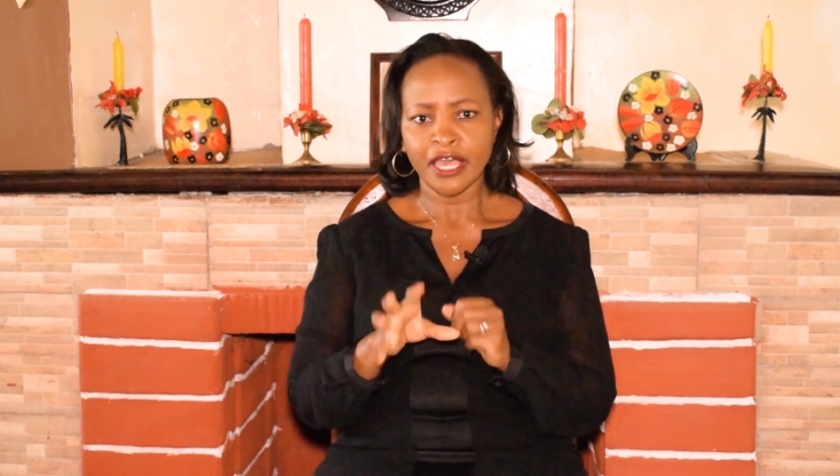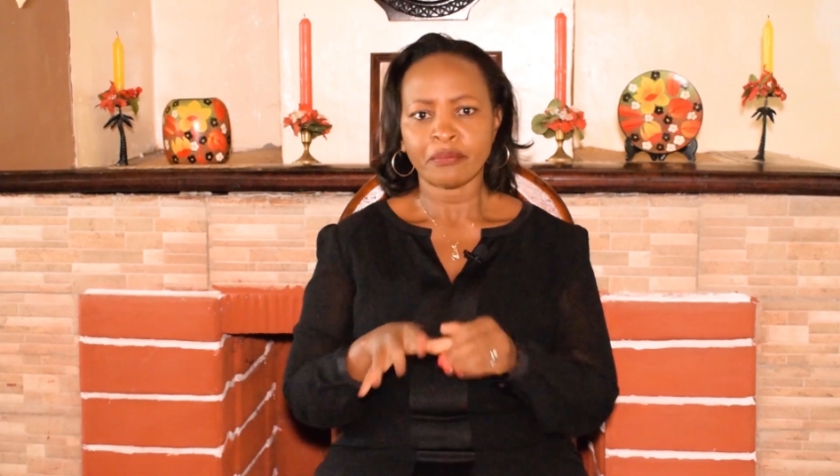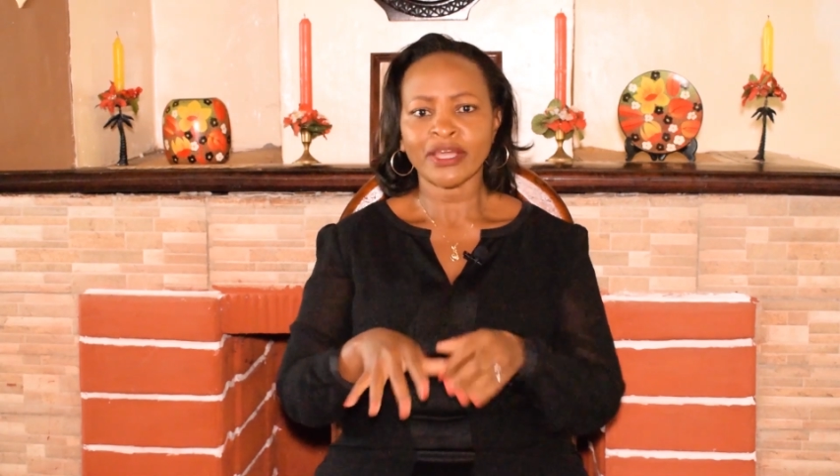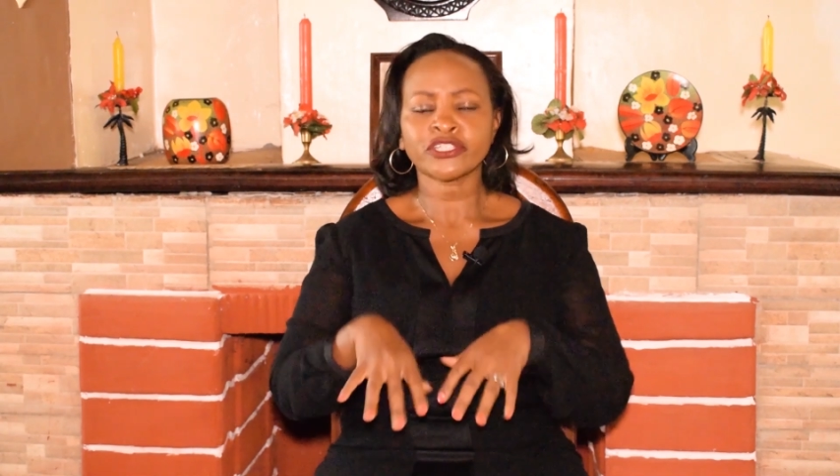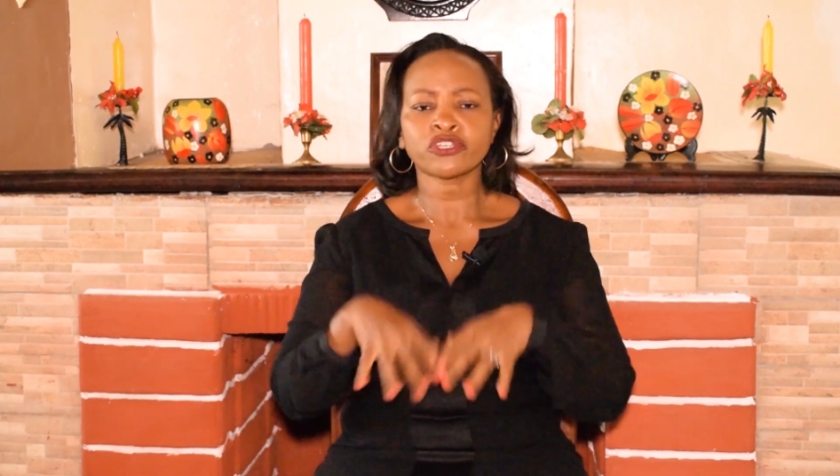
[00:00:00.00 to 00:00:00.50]

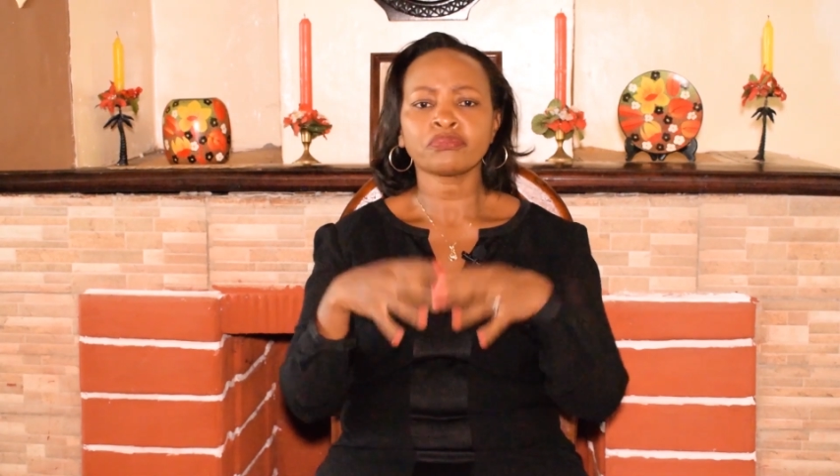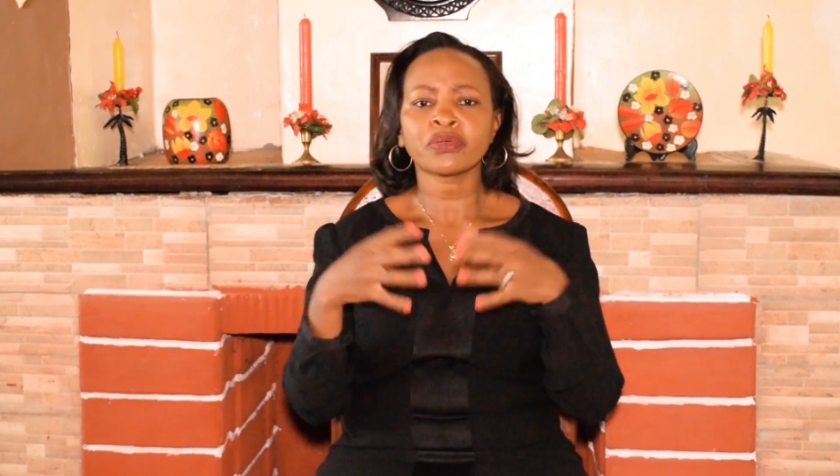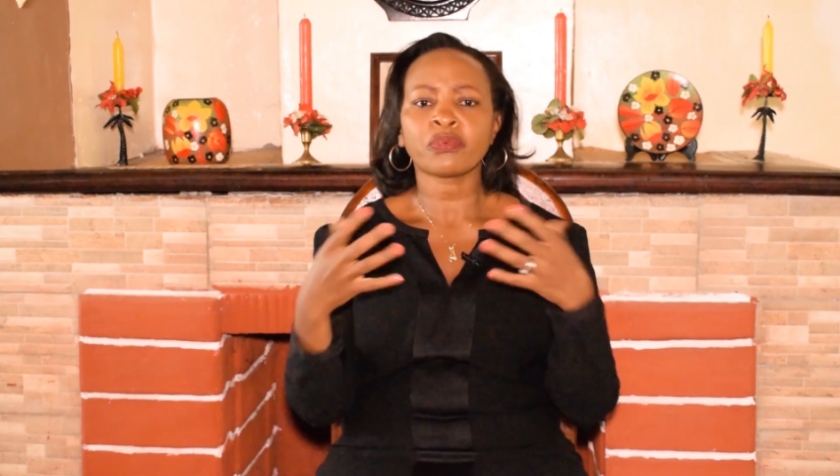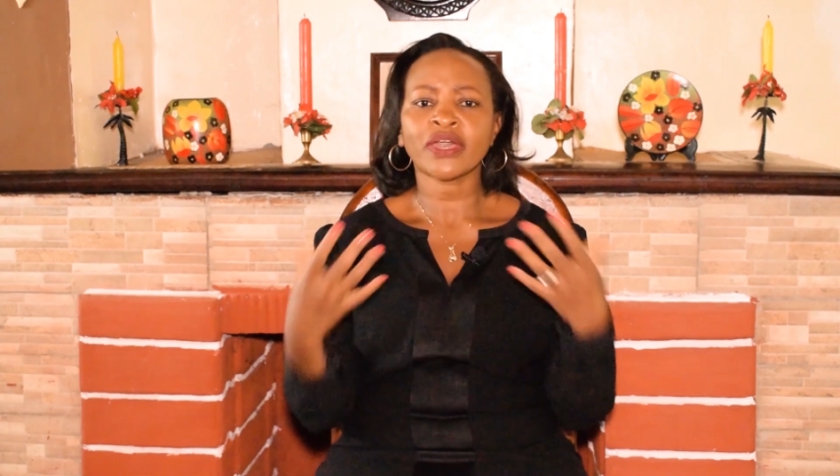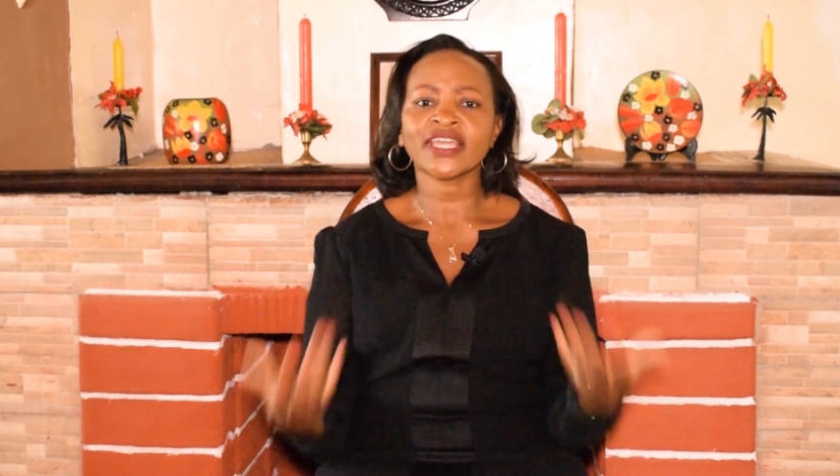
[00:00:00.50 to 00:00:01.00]
Might you
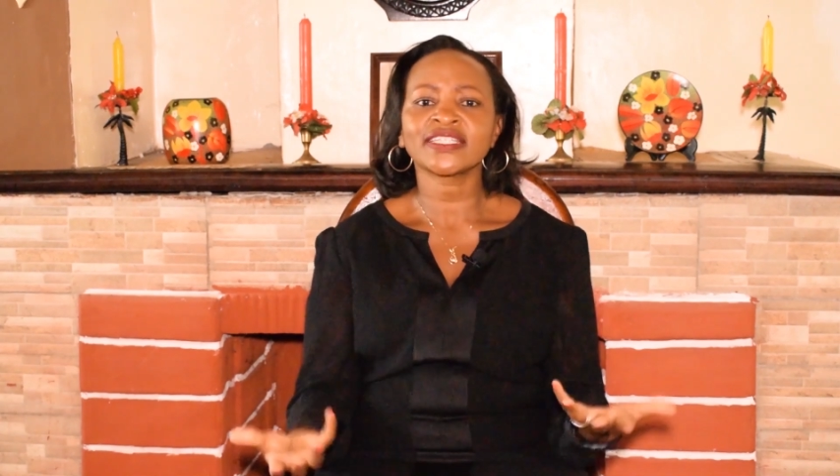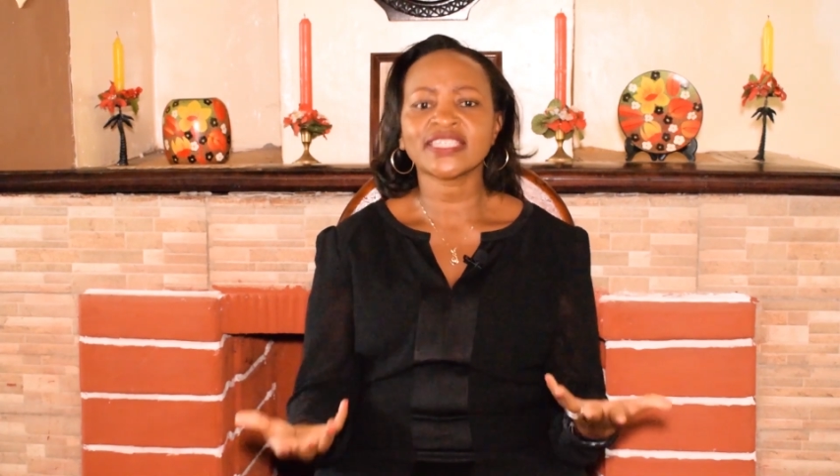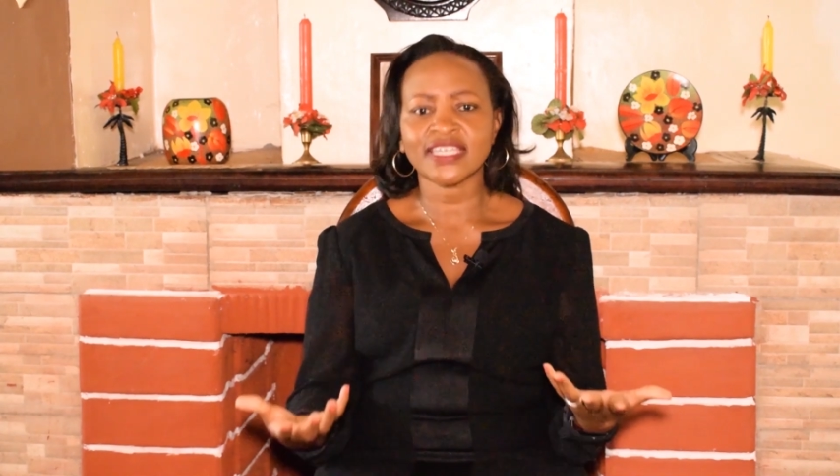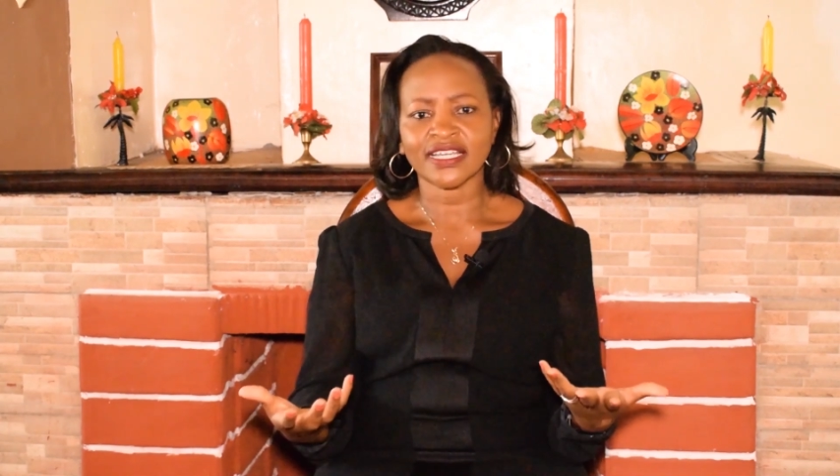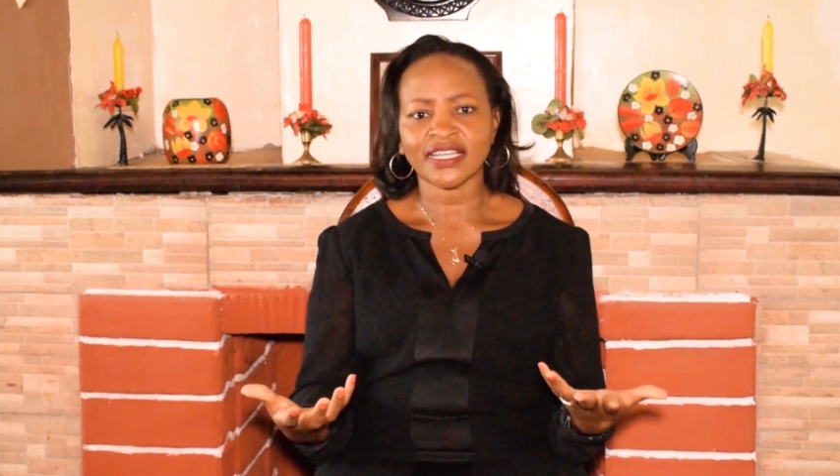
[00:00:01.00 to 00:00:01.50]
be
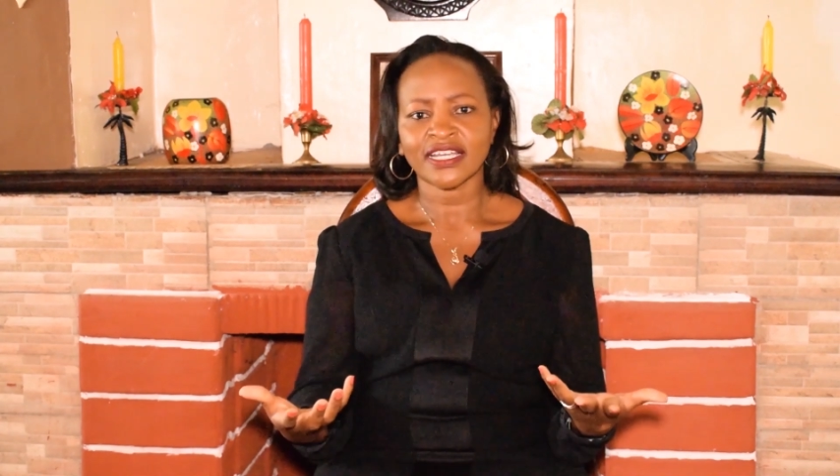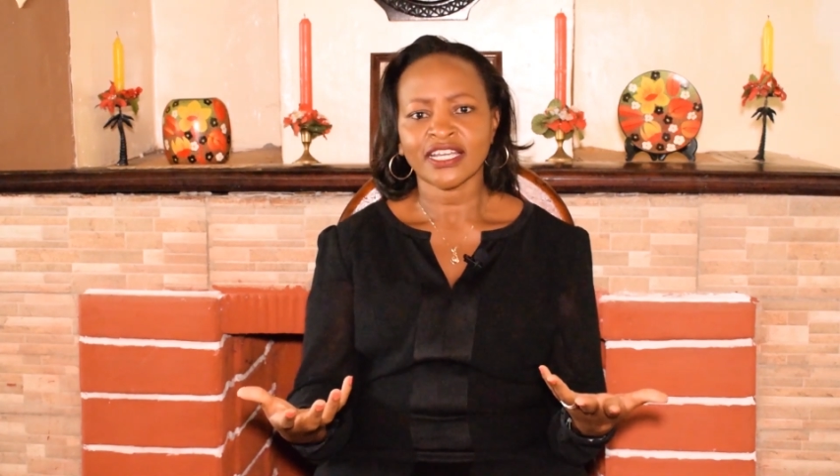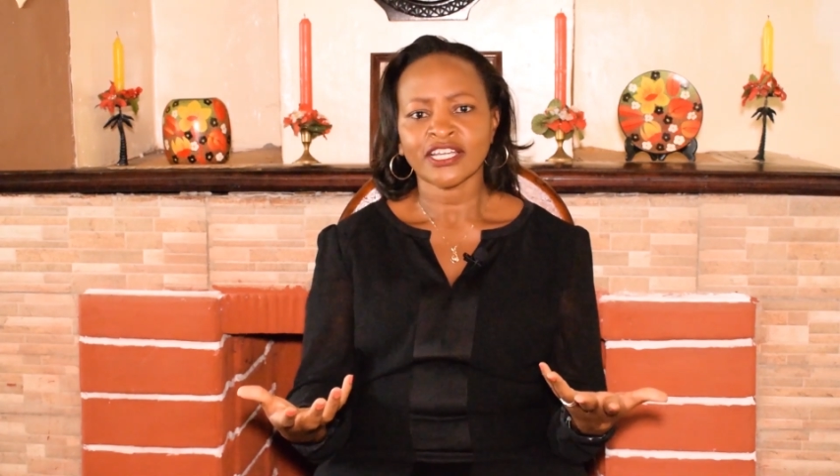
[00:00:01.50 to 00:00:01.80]
waiting